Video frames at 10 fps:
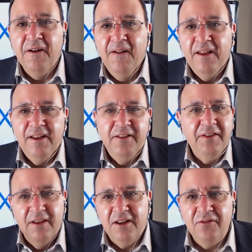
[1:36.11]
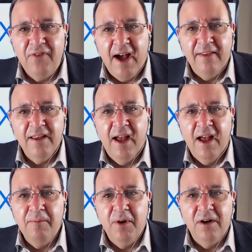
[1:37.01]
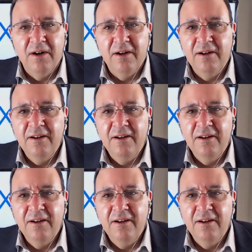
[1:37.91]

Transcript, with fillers: in Silicon Valley and among